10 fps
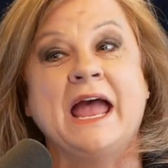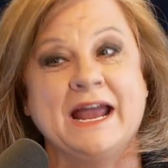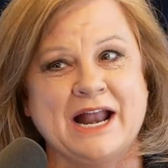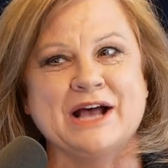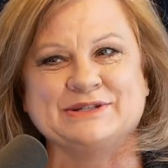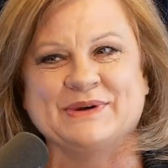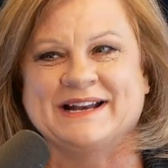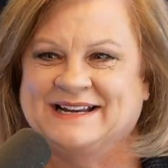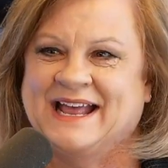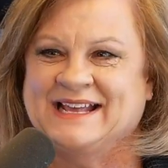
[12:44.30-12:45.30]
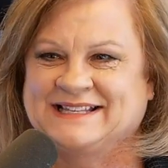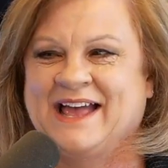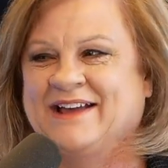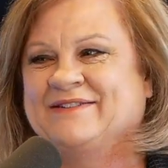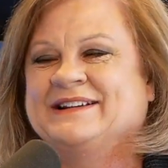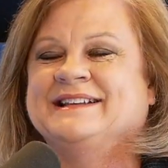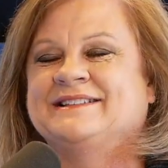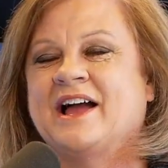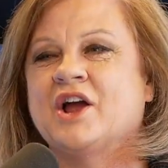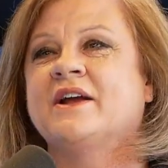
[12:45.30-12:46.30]
he knows what he does that. And he's
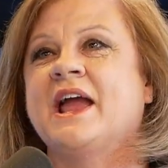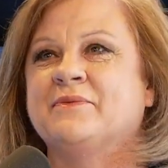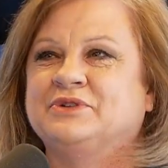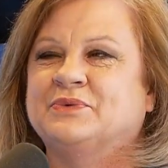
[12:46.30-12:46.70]
like, okay,